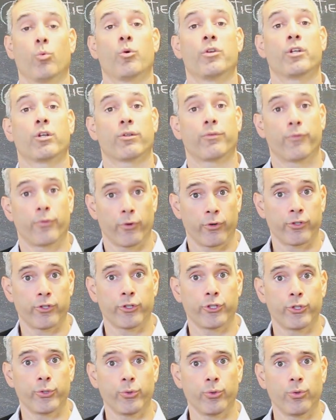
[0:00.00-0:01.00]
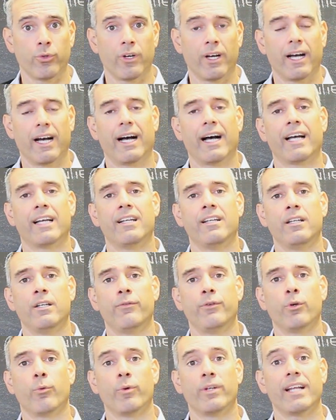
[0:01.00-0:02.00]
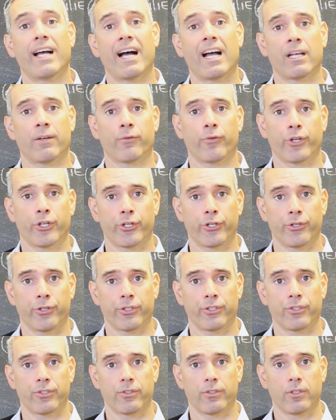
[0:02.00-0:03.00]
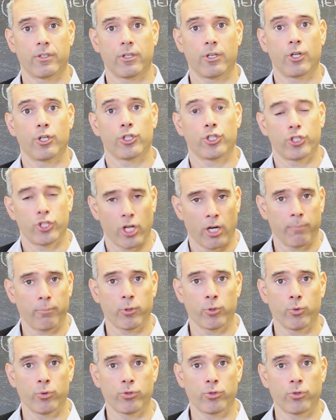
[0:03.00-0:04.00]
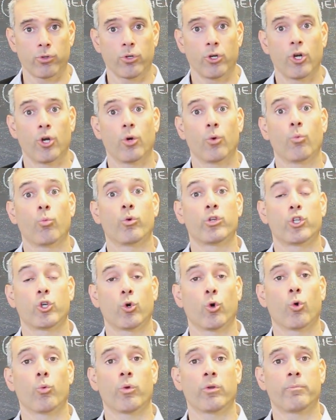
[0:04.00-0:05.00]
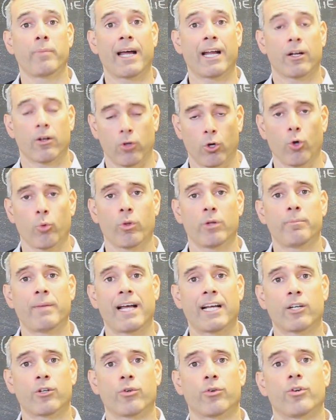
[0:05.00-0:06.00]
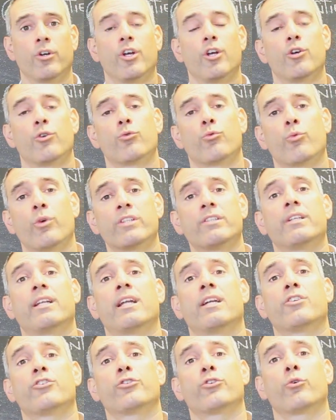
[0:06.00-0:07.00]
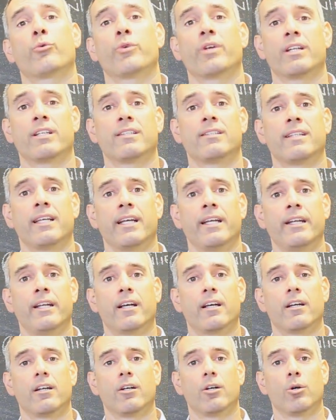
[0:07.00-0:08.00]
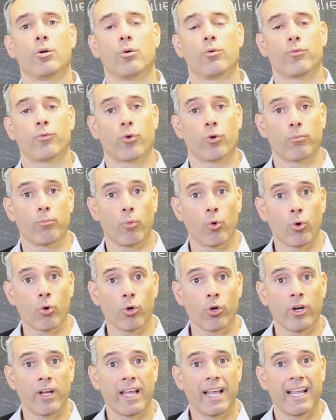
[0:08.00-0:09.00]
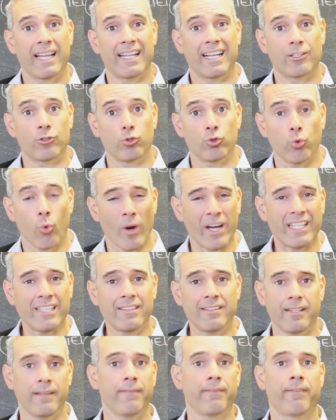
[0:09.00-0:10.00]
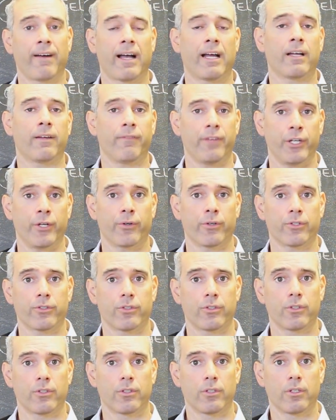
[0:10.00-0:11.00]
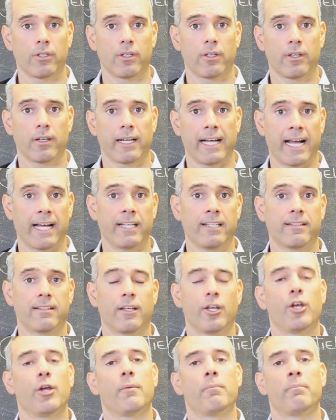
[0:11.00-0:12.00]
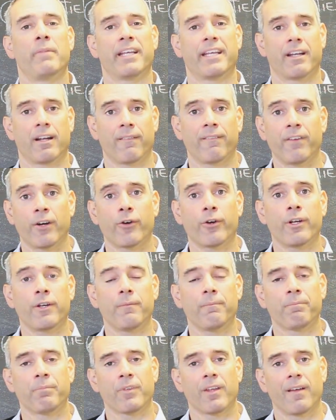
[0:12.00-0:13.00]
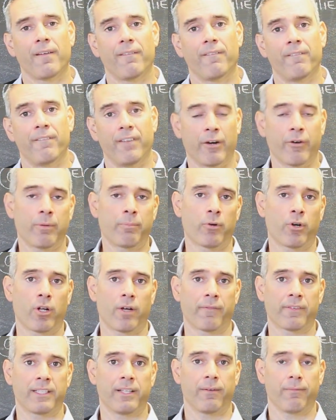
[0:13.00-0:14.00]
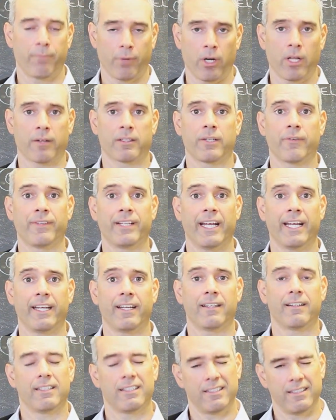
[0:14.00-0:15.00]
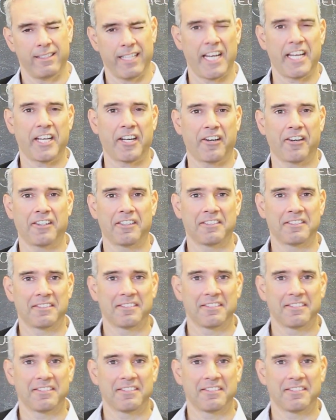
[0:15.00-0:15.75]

Without further ado, I leave you with Ivory Cooks, top producer with Coldwell Banker Residential Real Estate for more than 25 years. Guys, make it a very, very productive day. Take care.